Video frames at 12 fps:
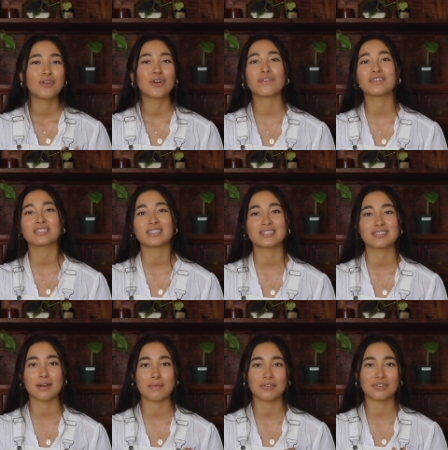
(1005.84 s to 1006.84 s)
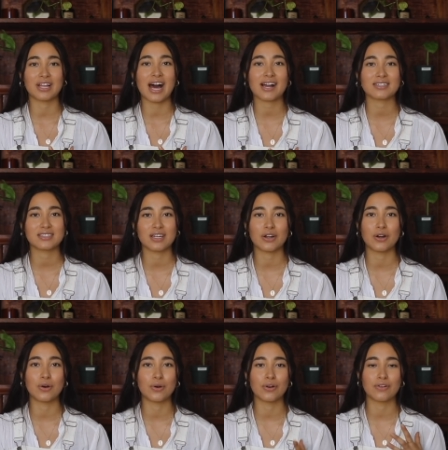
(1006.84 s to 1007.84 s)
nervous system and relax their
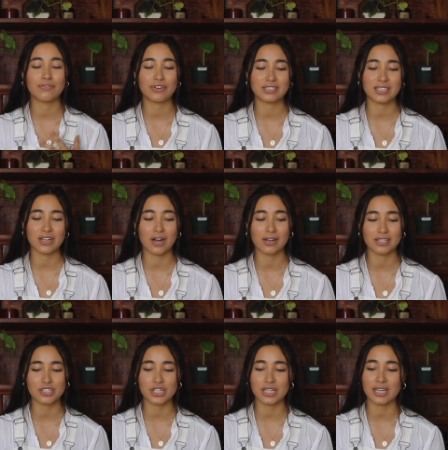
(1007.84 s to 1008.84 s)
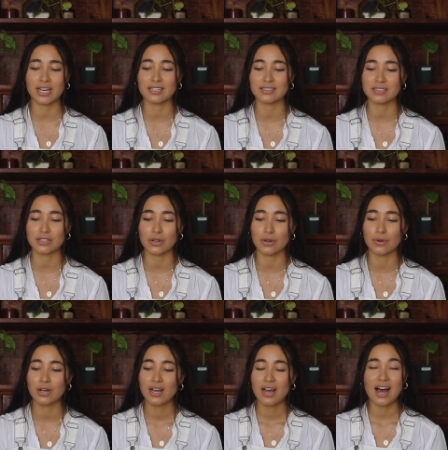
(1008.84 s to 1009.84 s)
own physiology. And
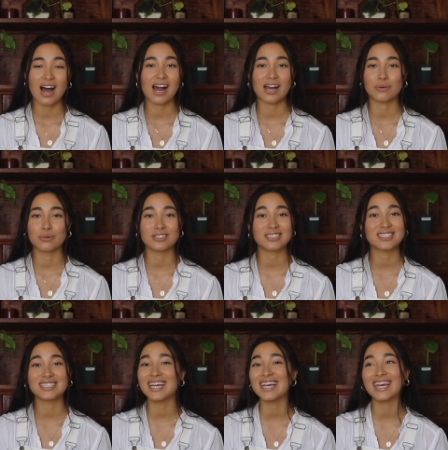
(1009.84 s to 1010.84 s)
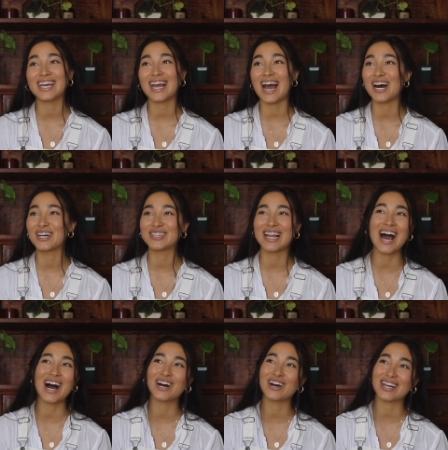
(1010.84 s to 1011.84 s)
so I will sing out
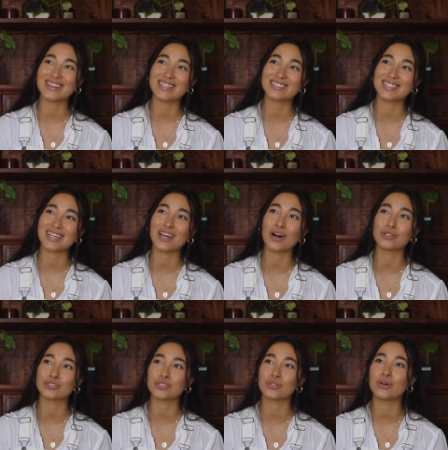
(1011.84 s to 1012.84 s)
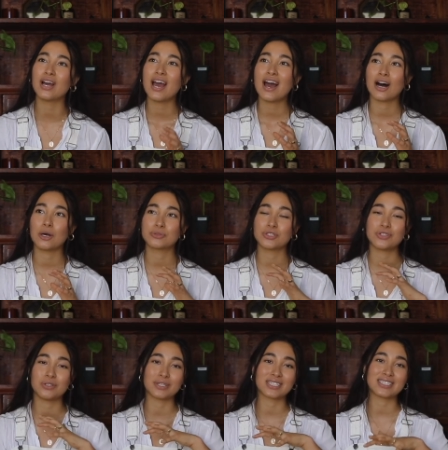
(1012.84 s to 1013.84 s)
loud. I think singing also helps you
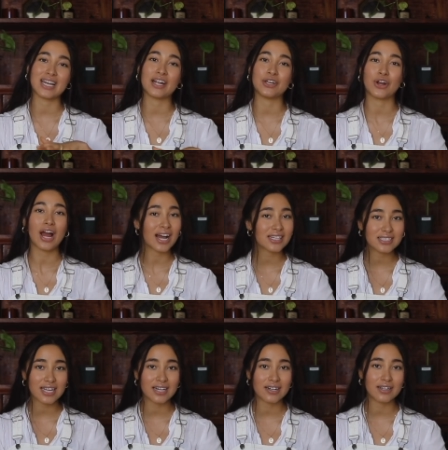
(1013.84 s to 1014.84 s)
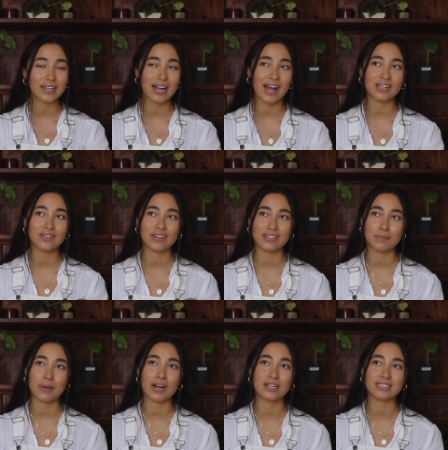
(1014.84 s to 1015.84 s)
to extend your exhale and activate the
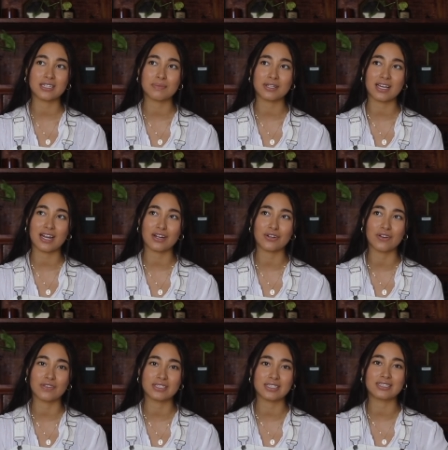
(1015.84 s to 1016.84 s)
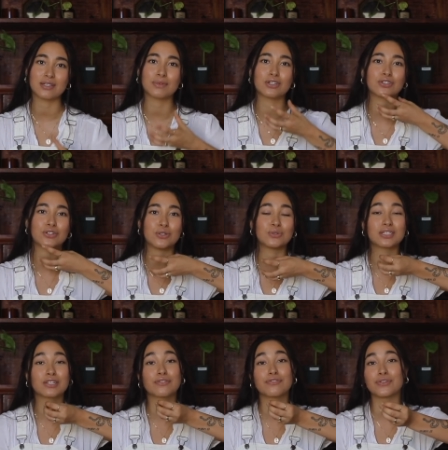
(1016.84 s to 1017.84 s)
parasympathetic nervous system, because you're
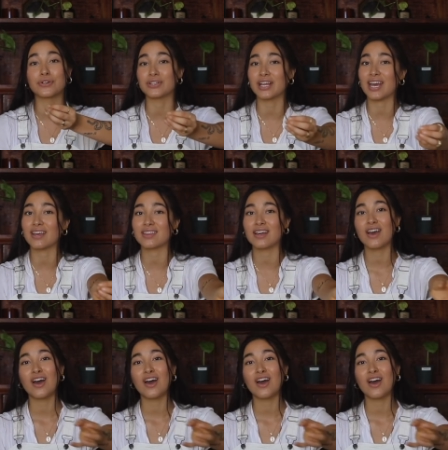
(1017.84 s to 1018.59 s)
using the full length